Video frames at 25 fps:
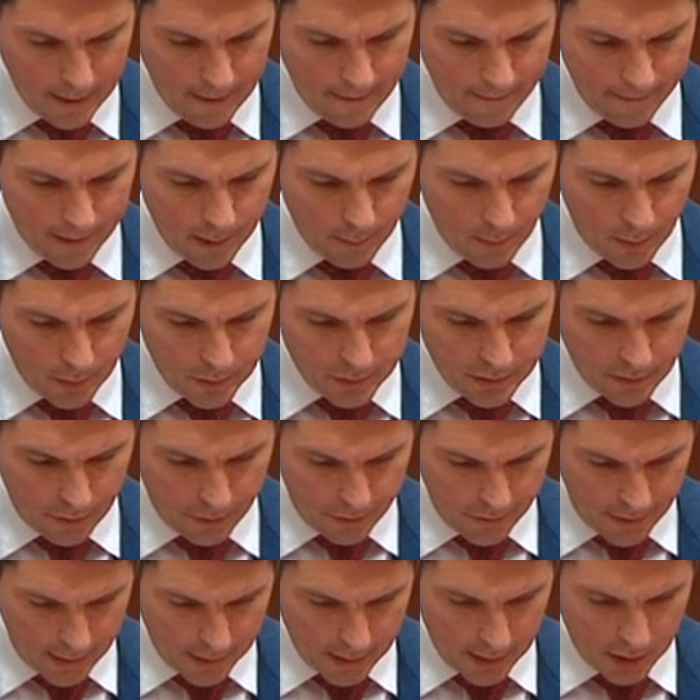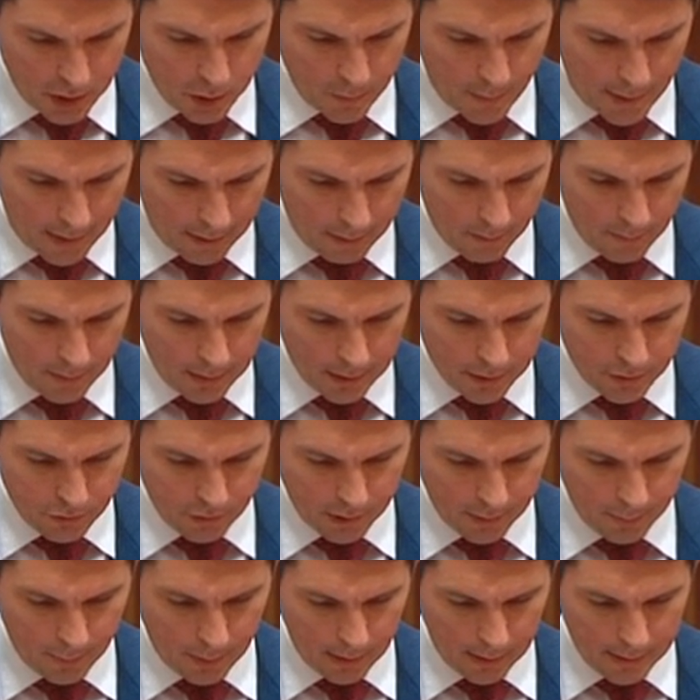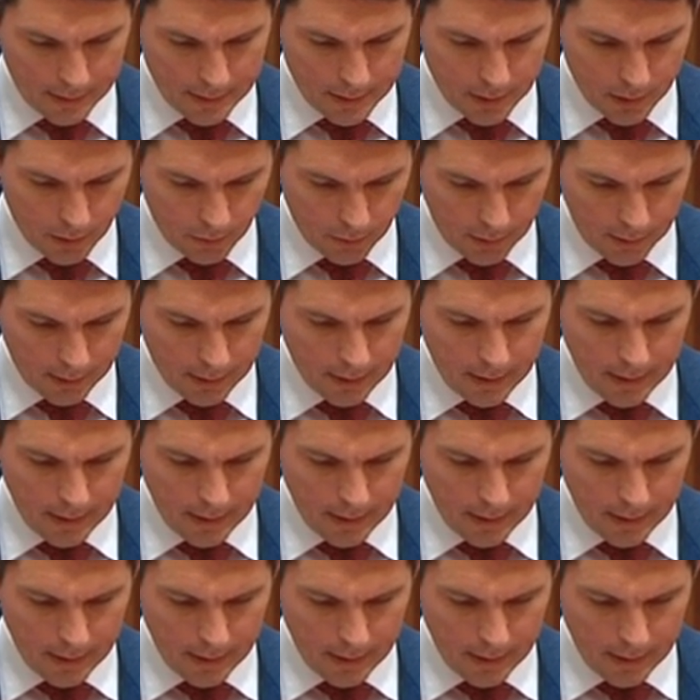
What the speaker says: their most thuggish paramilitary police unit,